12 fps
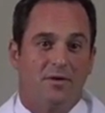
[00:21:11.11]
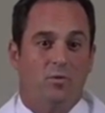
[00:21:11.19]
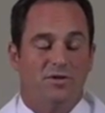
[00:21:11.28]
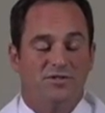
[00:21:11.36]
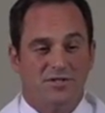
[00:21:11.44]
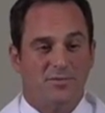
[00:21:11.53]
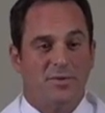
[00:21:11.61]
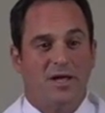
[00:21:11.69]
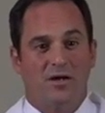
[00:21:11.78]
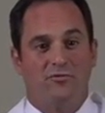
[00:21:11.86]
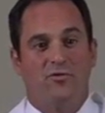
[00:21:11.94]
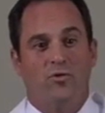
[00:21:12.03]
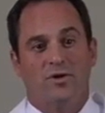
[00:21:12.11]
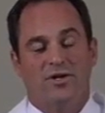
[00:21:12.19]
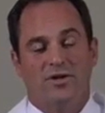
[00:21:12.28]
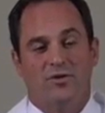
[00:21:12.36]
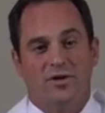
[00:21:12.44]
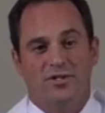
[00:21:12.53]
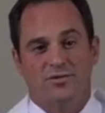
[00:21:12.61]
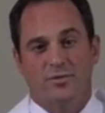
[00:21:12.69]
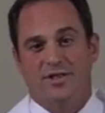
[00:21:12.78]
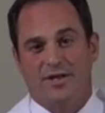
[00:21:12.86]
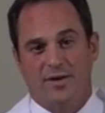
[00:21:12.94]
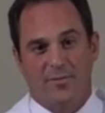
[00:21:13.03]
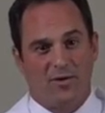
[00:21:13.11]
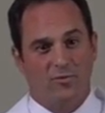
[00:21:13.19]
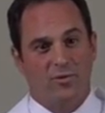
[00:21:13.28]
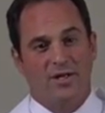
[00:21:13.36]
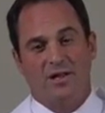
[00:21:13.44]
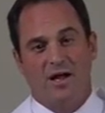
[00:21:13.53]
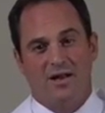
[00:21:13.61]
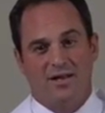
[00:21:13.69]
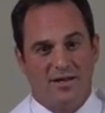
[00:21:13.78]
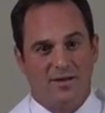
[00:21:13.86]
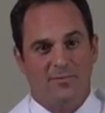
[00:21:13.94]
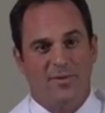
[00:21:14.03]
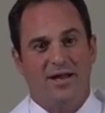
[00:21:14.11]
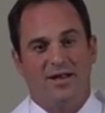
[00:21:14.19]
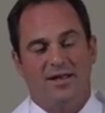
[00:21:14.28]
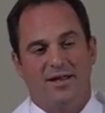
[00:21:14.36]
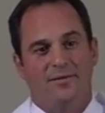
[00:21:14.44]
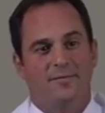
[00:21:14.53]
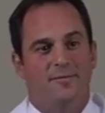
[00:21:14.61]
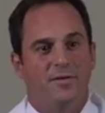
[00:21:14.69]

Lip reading: Once it's beyond 40 degrees, we think about realigning it and pinning it.